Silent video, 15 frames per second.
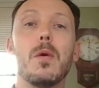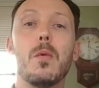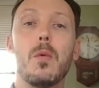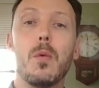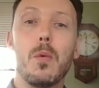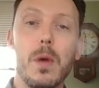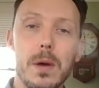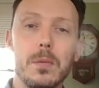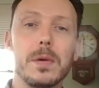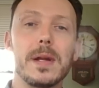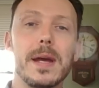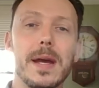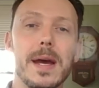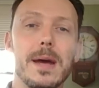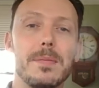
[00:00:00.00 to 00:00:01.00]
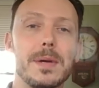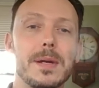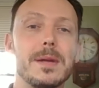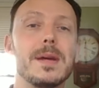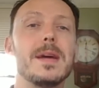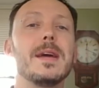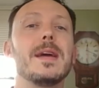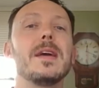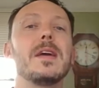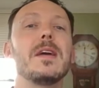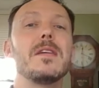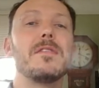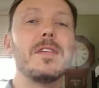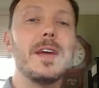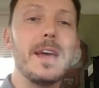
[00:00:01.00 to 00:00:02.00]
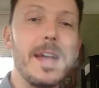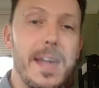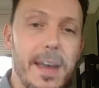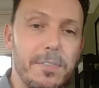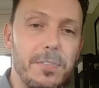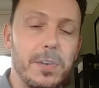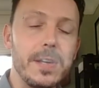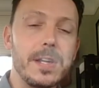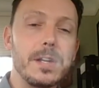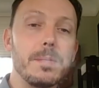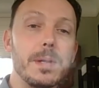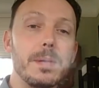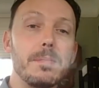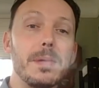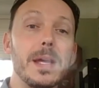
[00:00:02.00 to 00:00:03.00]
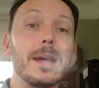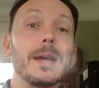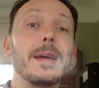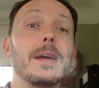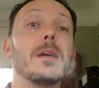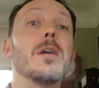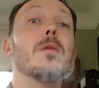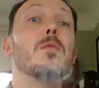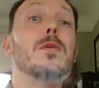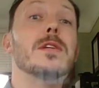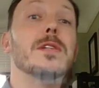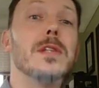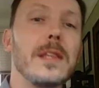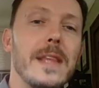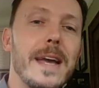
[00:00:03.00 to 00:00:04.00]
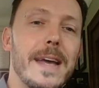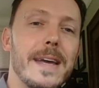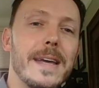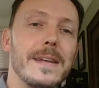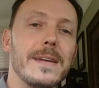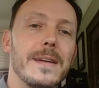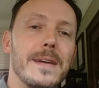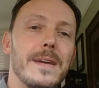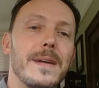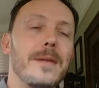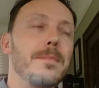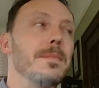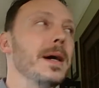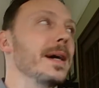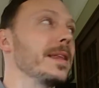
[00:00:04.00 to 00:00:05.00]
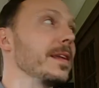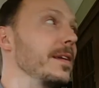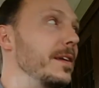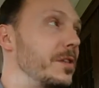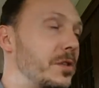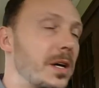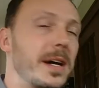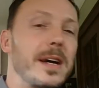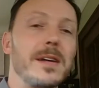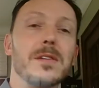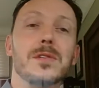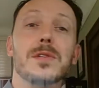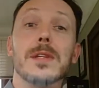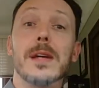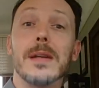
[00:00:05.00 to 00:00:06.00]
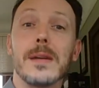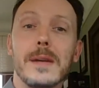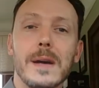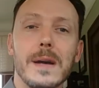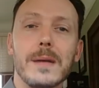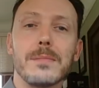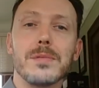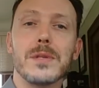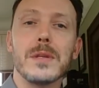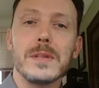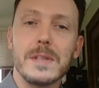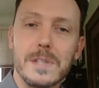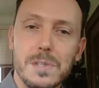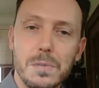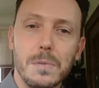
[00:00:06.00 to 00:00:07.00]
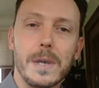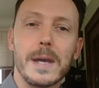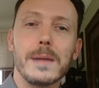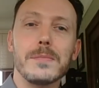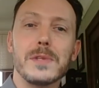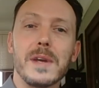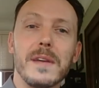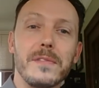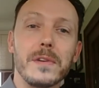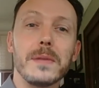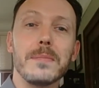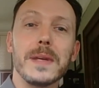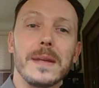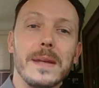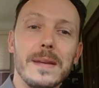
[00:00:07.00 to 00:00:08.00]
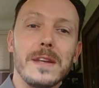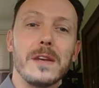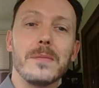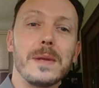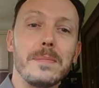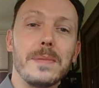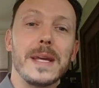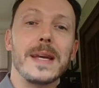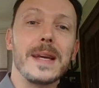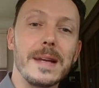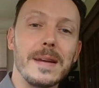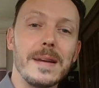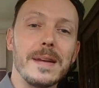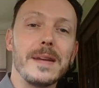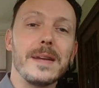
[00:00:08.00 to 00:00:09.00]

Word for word: What would happen if every human being was led by the desires that Hobbes describes every being, human being